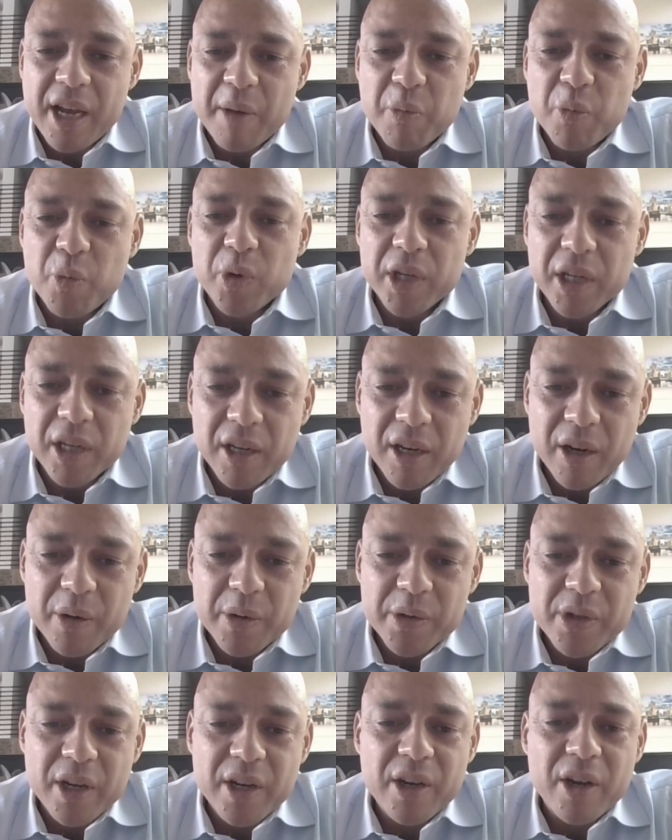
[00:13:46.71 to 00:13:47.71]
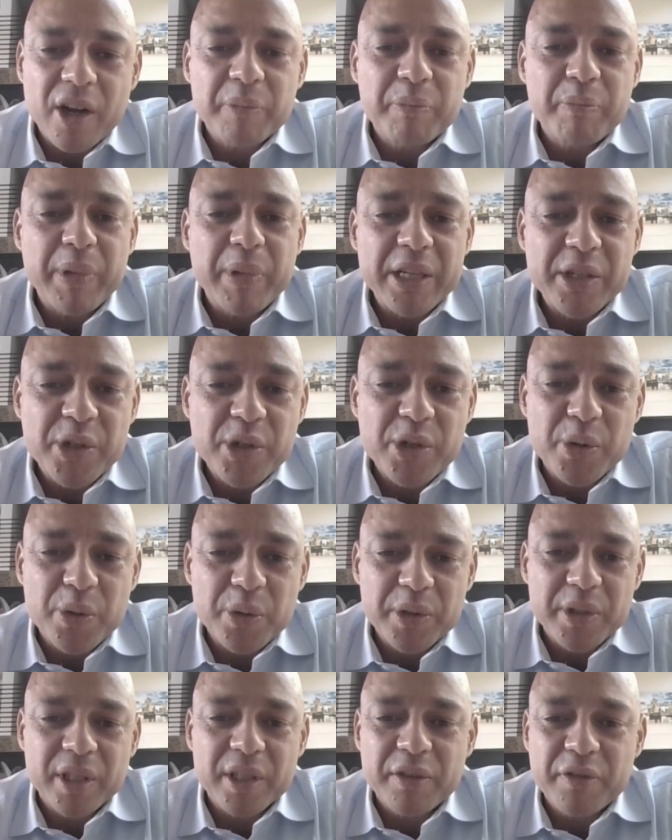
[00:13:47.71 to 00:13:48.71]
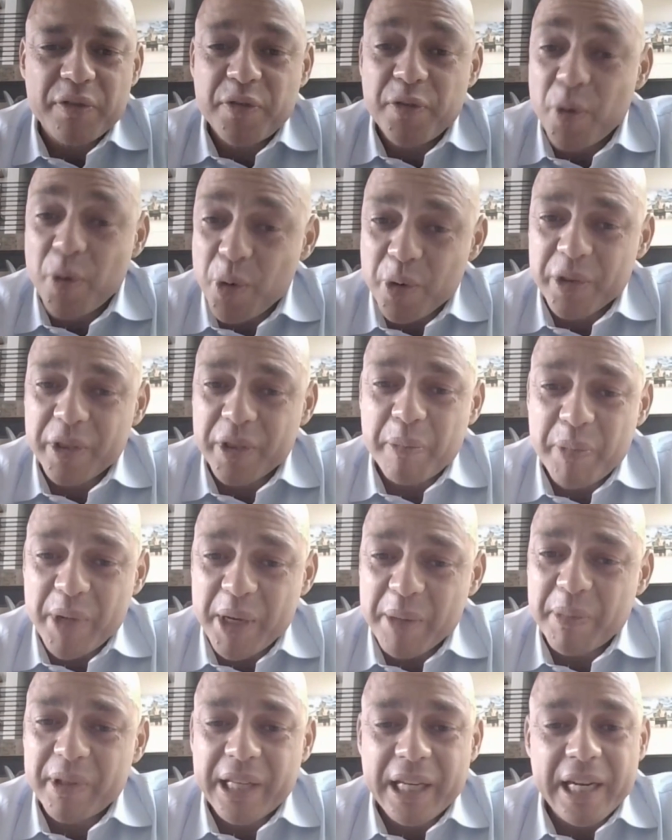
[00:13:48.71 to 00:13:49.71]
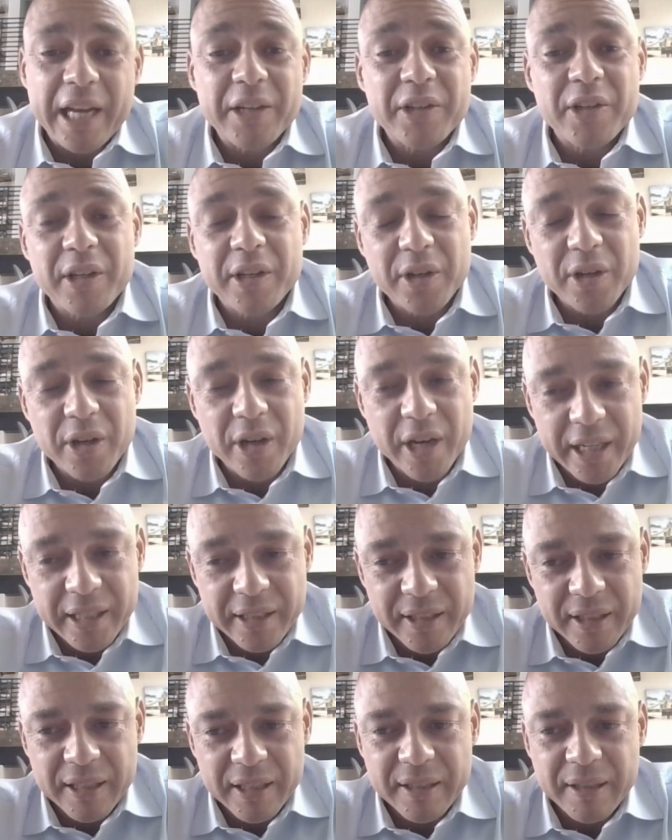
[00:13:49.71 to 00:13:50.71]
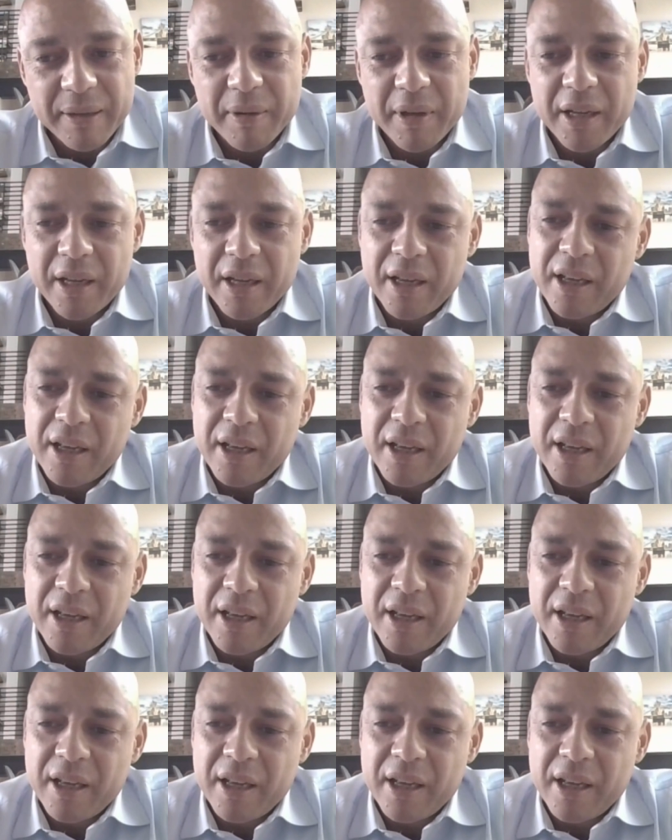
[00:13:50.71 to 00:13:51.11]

workloads are not best suited for the people that actually created it.